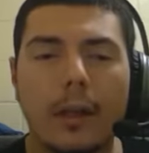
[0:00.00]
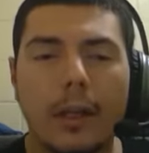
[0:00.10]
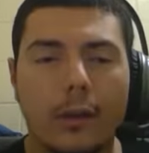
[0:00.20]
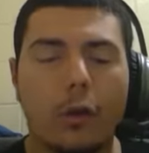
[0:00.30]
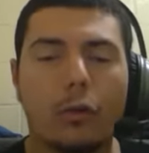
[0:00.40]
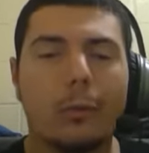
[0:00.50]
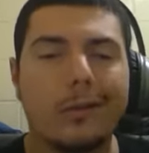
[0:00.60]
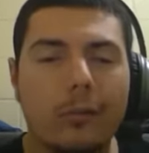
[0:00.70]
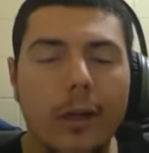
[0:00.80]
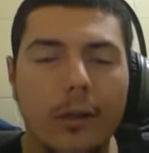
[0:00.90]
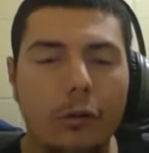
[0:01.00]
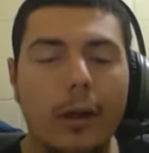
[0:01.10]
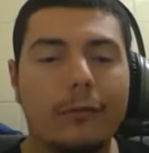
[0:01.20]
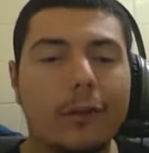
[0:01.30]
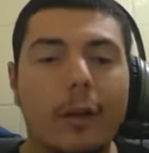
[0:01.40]
It's also a trade, so you got
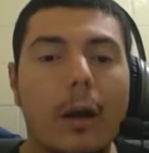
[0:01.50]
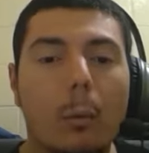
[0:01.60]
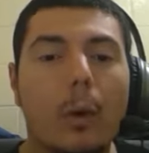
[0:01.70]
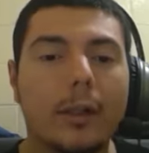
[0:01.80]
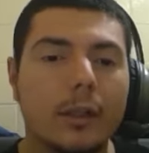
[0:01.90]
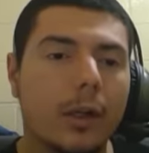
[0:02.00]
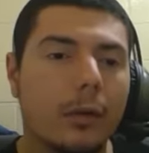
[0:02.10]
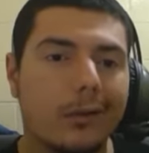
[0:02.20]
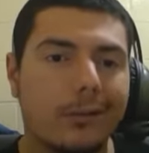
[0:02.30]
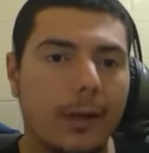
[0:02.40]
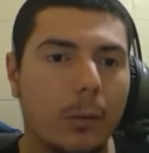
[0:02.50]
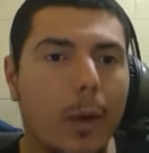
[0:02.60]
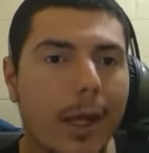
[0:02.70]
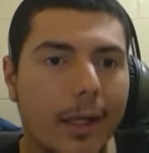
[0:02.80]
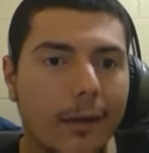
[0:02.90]
to figure out what you're going to trade
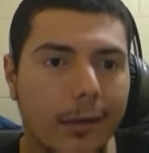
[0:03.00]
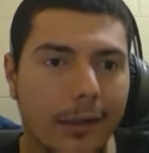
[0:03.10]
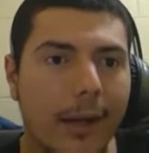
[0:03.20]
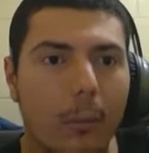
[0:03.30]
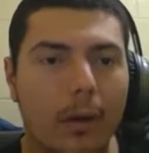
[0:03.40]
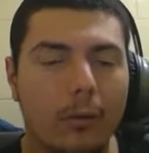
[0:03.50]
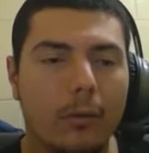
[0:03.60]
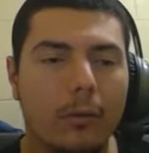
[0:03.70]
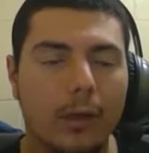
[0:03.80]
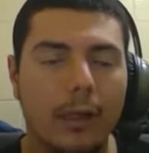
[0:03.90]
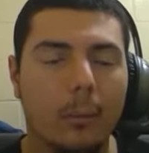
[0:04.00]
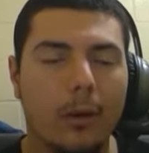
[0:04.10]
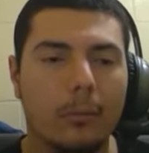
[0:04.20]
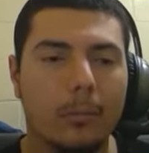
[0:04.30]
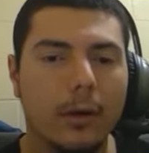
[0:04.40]
away to get
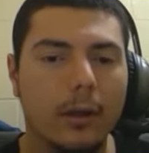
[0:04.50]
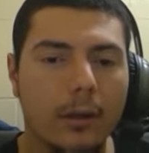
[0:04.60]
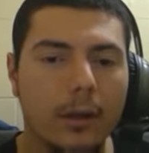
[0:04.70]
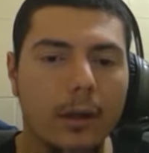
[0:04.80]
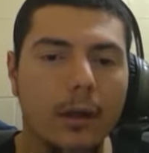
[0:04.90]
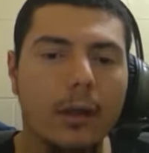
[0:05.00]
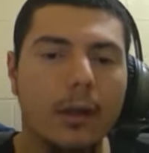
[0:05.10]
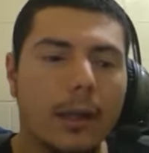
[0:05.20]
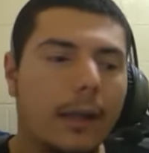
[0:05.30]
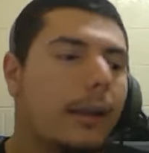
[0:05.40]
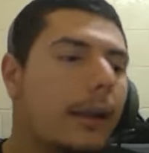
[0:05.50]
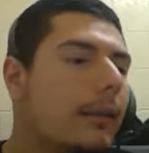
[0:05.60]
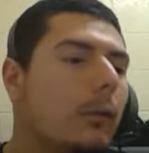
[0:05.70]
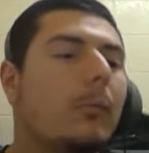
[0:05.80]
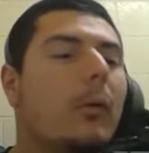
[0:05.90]
Westbrook. And the same
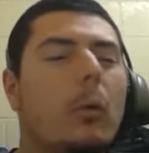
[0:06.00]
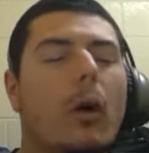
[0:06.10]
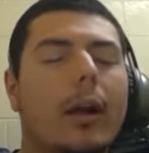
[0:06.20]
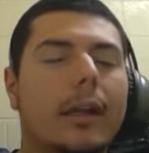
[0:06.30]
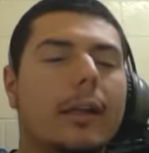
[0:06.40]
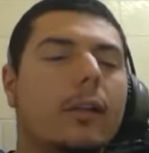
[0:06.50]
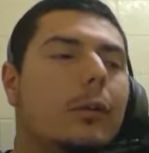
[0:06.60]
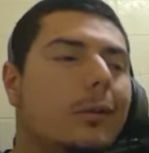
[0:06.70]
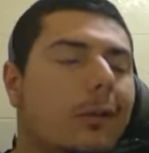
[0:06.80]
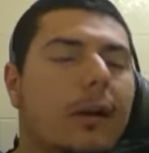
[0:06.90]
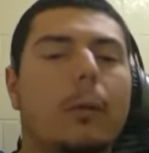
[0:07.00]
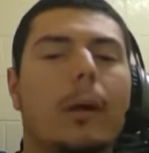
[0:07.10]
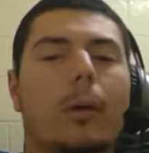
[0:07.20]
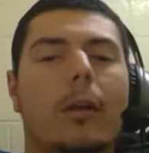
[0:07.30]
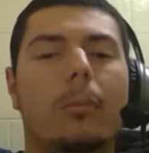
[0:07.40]
thing with Milwaukee. You know, you trade away
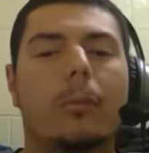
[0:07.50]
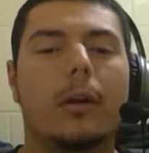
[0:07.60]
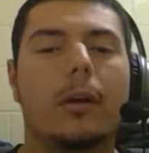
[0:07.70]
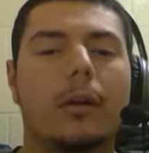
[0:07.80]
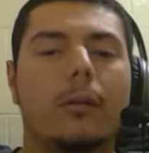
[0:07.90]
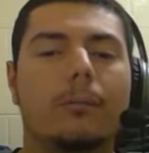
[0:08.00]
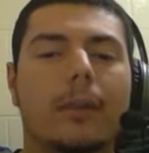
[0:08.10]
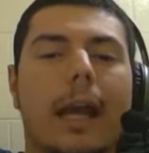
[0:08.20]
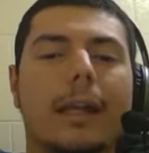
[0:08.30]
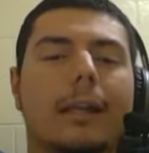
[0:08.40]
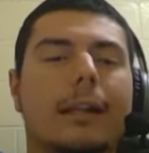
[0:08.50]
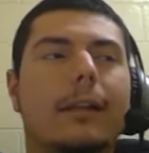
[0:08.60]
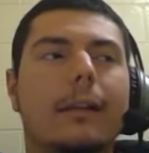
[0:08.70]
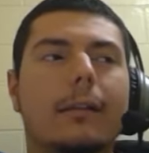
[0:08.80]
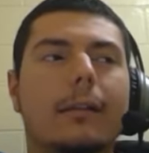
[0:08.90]
Westbrook, I
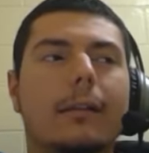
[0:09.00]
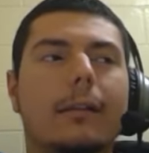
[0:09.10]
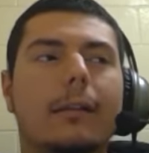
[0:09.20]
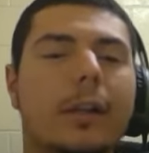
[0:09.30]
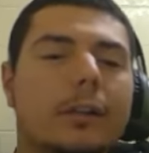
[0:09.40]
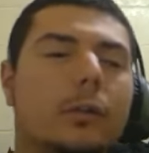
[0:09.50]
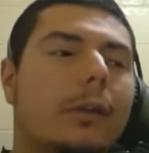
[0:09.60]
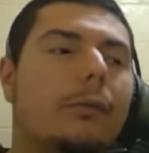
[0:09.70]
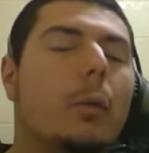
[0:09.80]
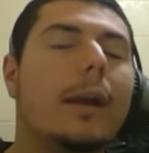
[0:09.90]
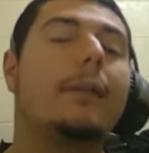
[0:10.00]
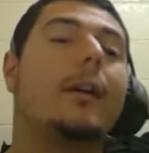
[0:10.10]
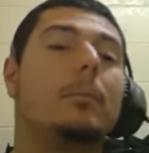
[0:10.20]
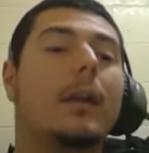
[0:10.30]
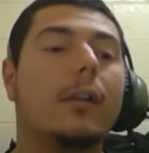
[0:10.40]
value there. You give away
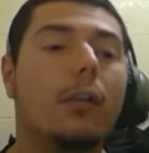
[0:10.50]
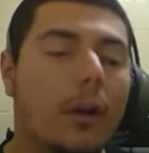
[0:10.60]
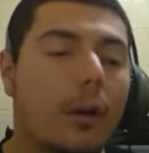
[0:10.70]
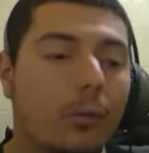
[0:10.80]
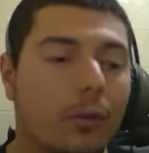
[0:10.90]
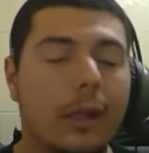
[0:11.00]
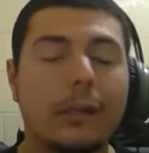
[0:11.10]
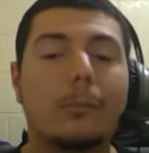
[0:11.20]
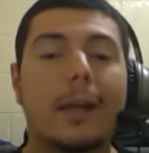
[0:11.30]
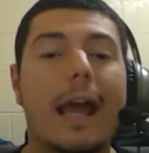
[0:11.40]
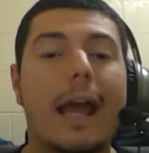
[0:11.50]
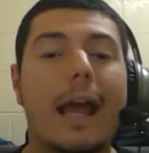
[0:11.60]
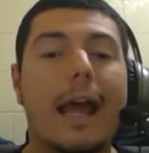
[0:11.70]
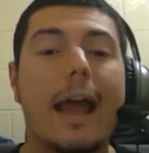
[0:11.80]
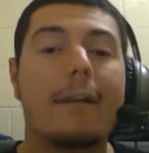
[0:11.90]
Eric Bledsoe, so then you might not
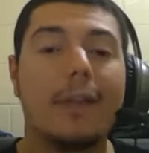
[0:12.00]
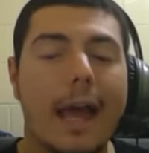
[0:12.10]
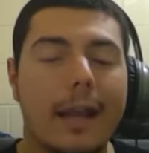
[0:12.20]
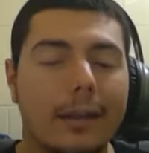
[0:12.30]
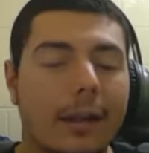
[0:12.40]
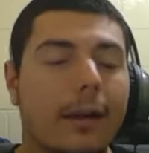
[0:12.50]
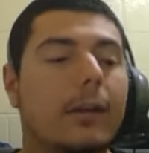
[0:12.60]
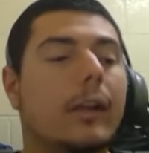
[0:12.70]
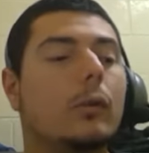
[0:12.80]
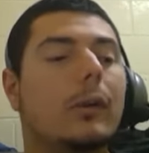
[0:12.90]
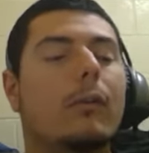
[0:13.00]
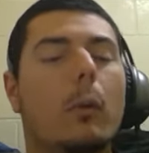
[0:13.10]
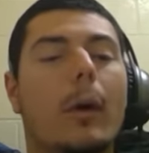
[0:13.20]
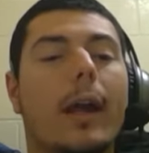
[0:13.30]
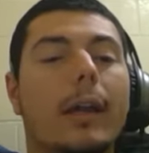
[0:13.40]
have that there. And then you give
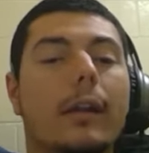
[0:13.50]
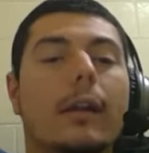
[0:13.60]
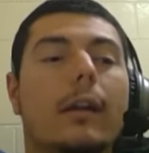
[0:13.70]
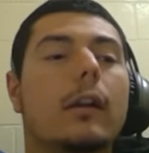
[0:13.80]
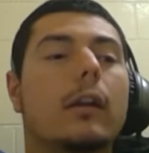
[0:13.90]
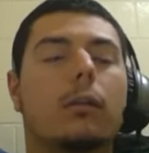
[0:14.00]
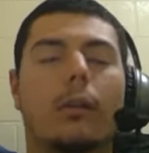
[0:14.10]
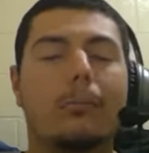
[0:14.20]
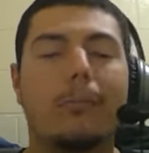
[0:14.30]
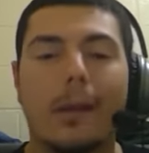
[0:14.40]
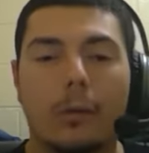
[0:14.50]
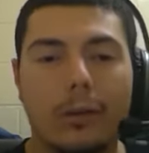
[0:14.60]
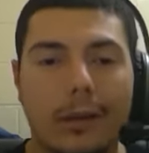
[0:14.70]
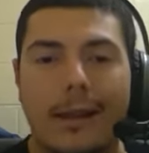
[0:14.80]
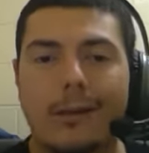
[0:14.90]
away Chris
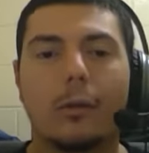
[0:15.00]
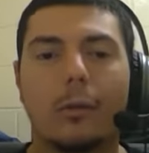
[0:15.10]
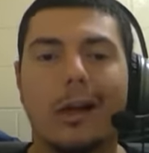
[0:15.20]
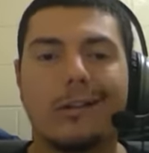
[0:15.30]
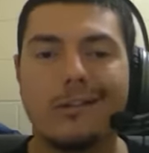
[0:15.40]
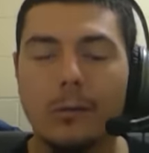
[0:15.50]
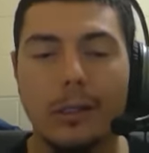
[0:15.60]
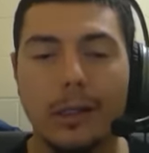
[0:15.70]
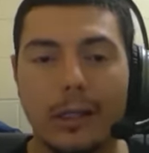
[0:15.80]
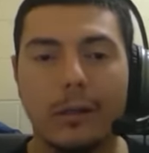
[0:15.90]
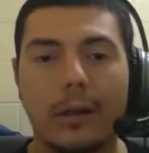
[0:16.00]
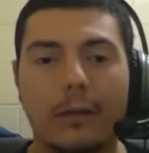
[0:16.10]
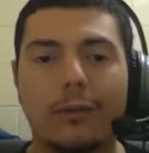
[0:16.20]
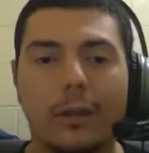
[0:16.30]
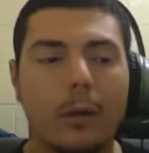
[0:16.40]
Middleton. Now you don't got shooting, and then you got
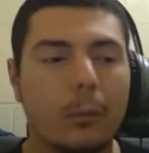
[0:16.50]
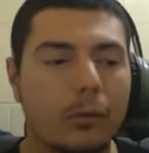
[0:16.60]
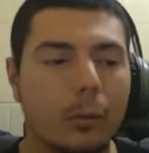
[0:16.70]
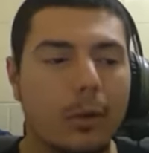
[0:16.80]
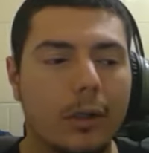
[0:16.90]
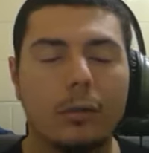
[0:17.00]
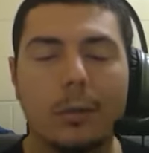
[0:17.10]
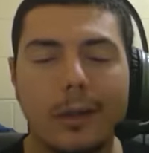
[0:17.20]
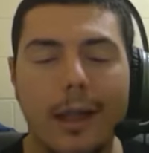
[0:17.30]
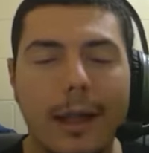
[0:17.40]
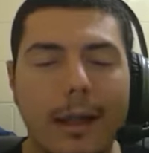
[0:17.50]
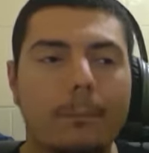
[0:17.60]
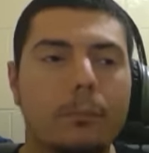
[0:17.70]
to figure out what you want to do with that.